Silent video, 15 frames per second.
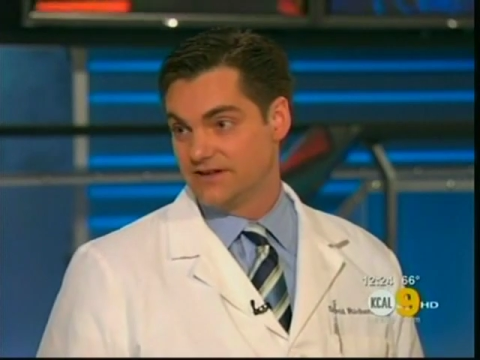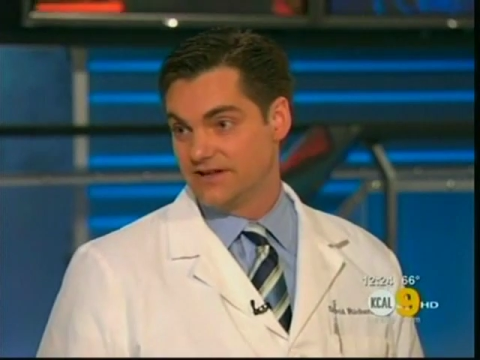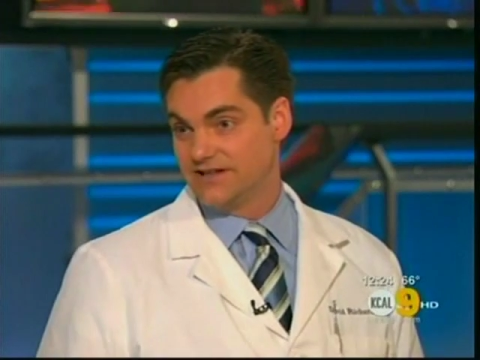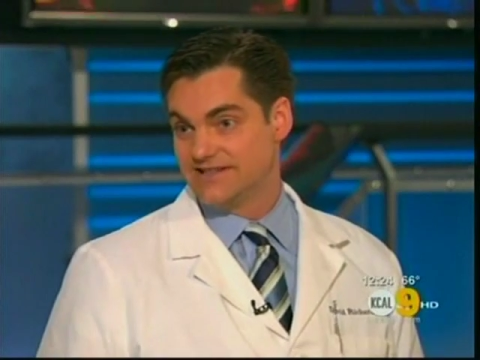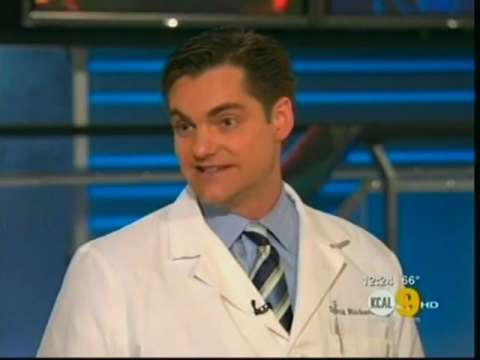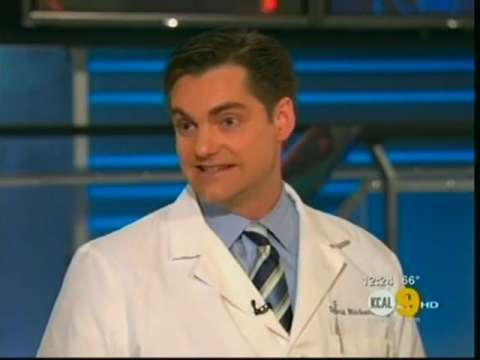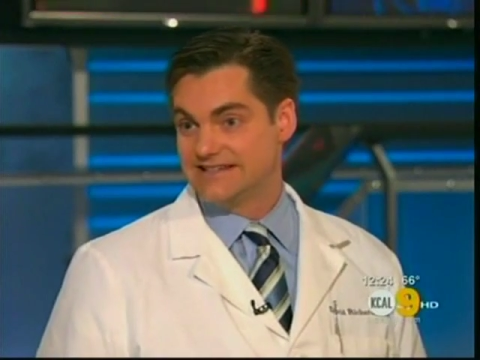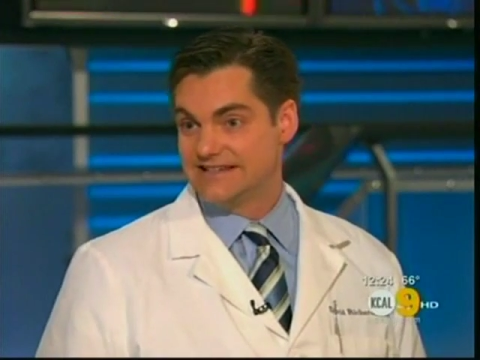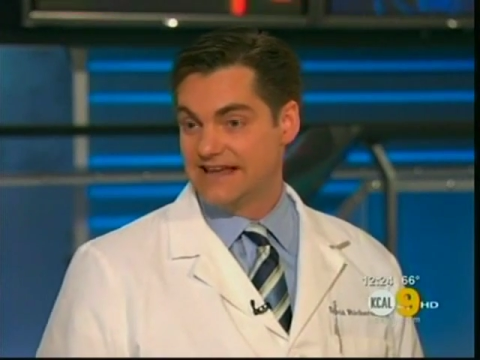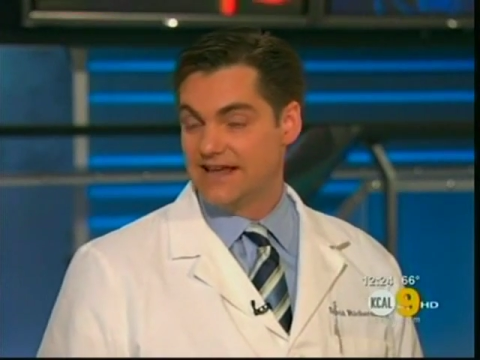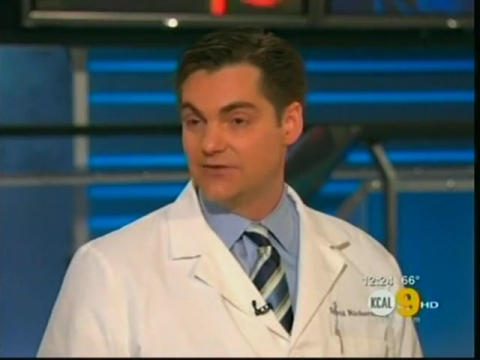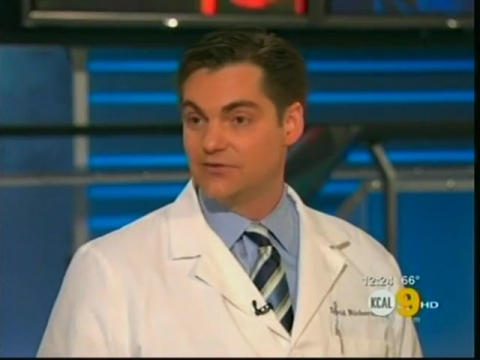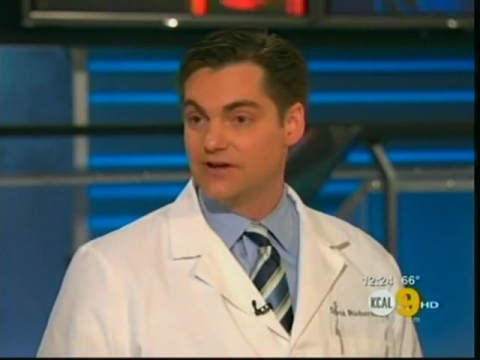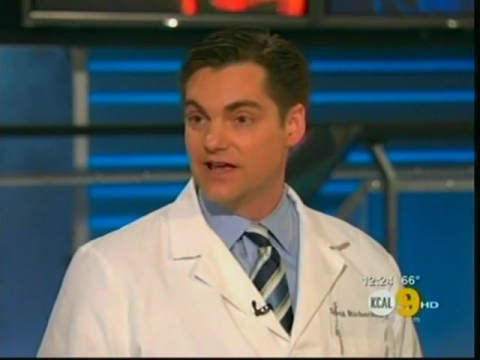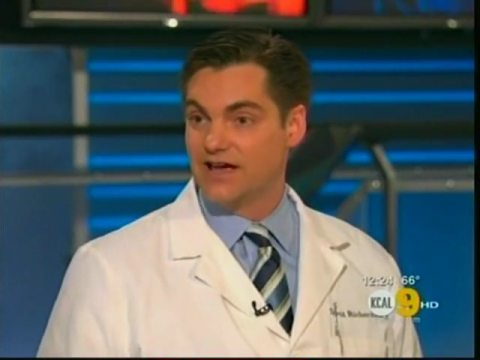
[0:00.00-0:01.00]
And to
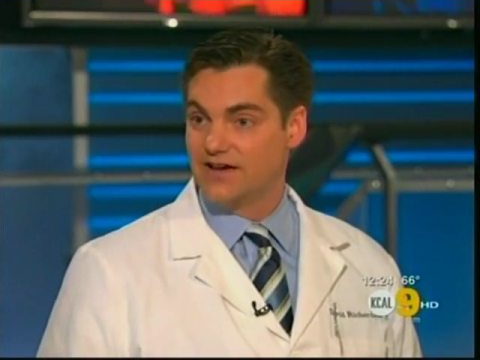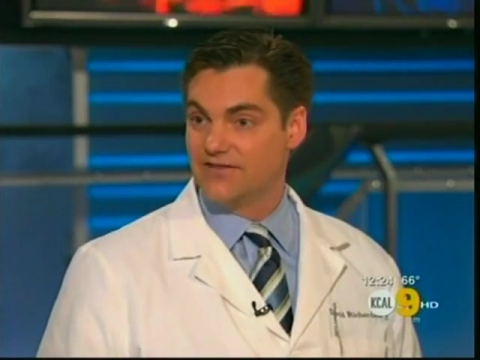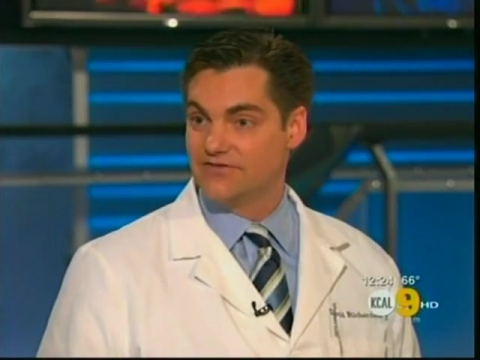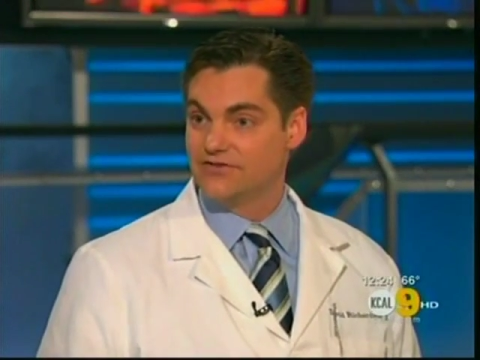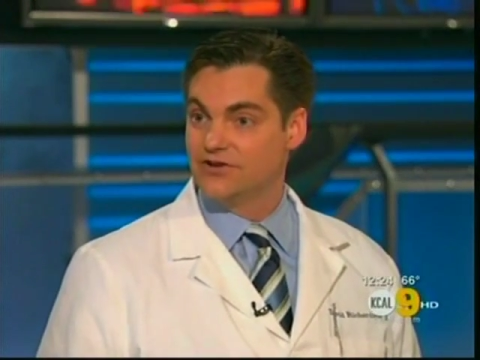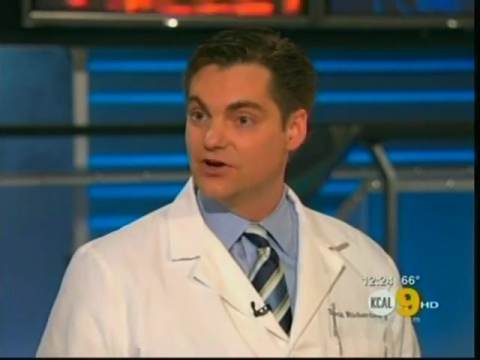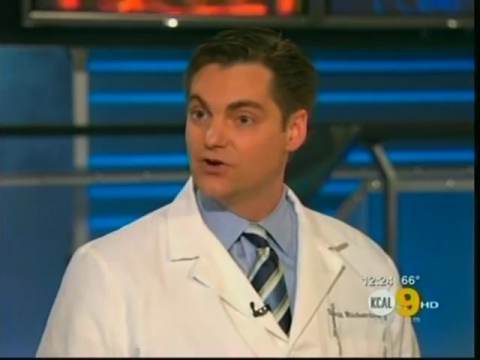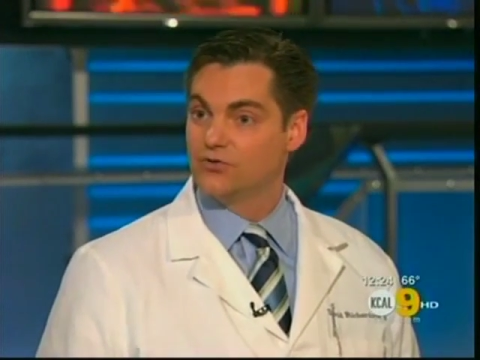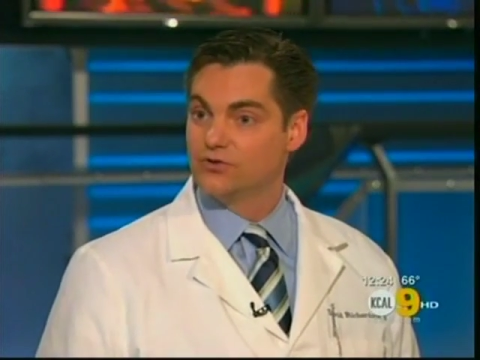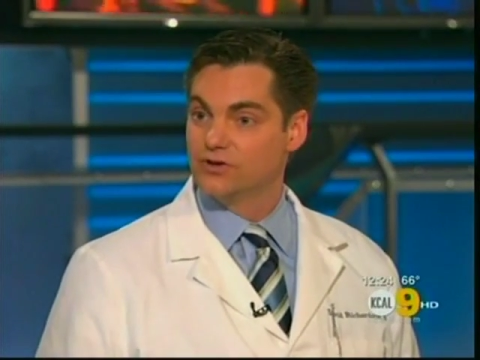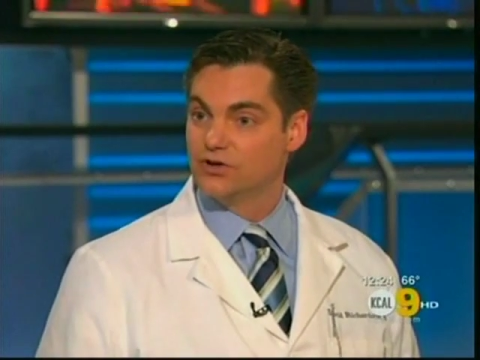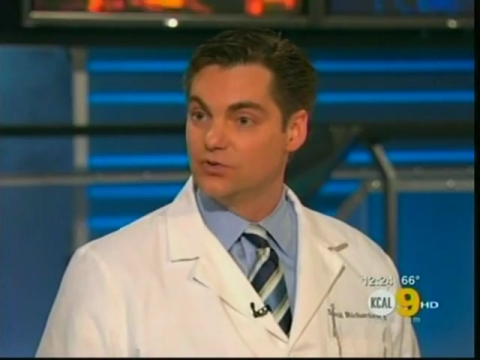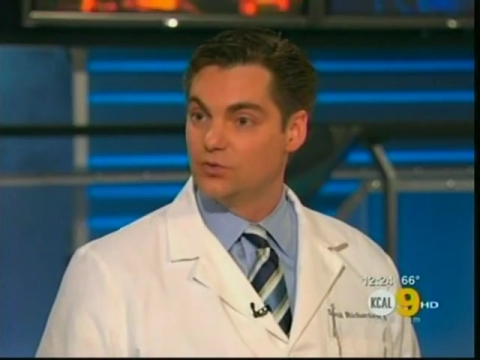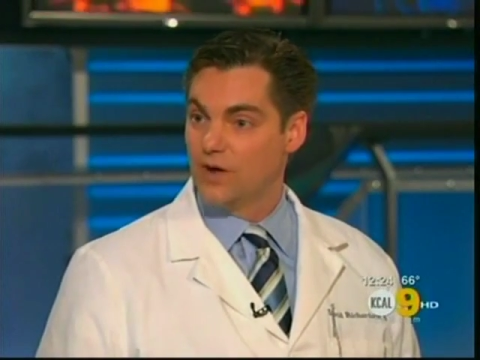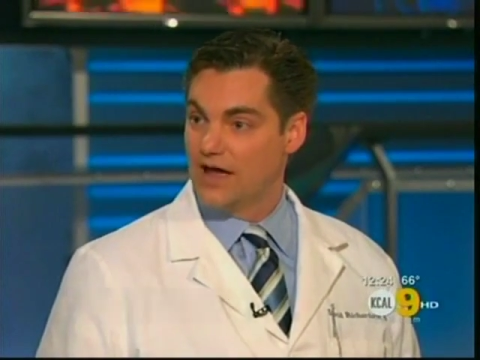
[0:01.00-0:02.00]
date, we have no
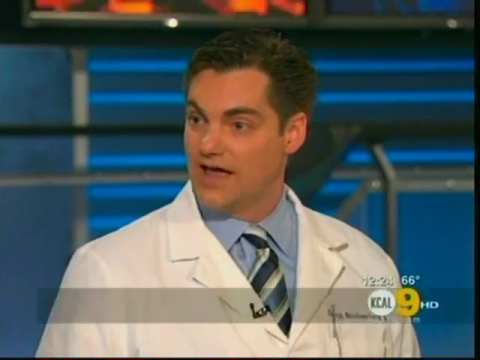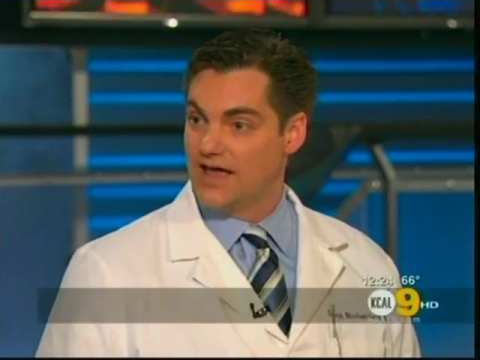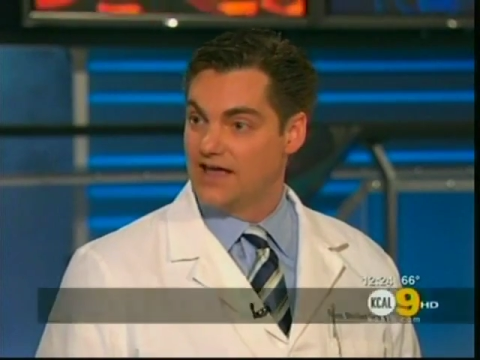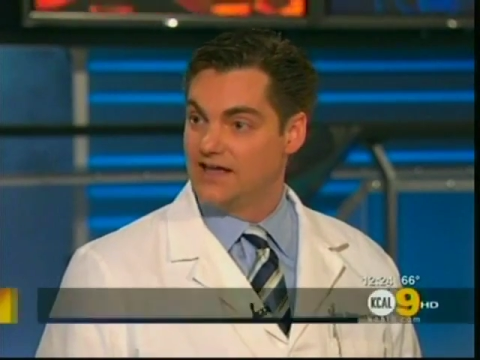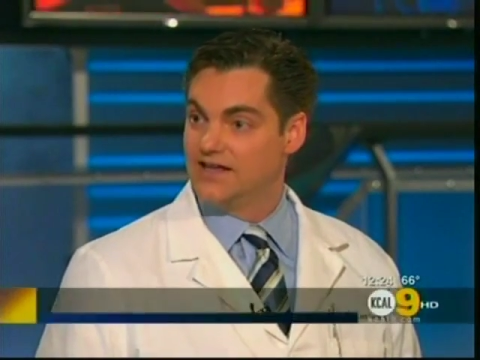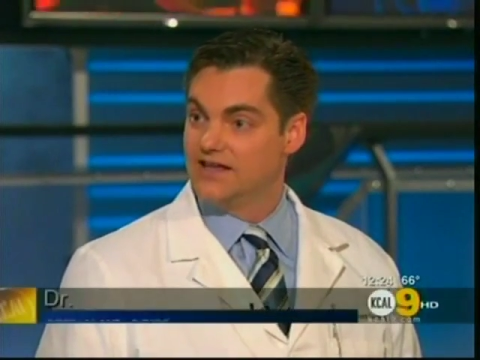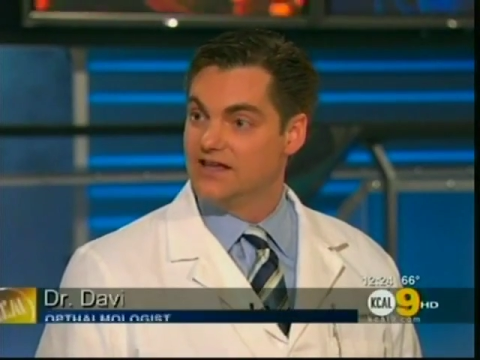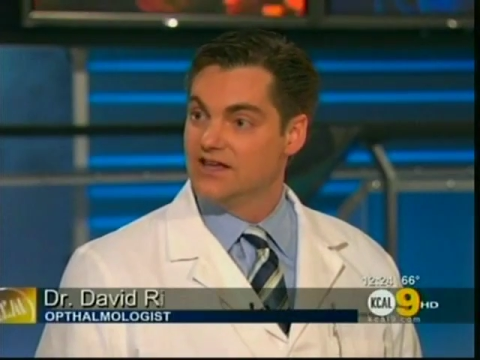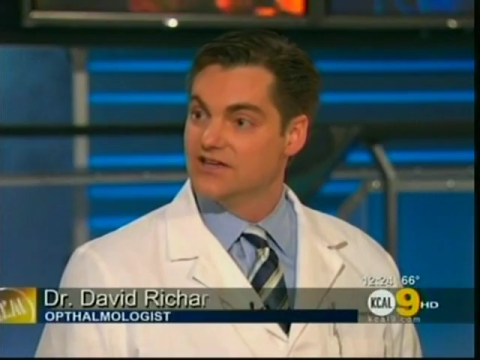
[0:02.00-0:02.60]
real way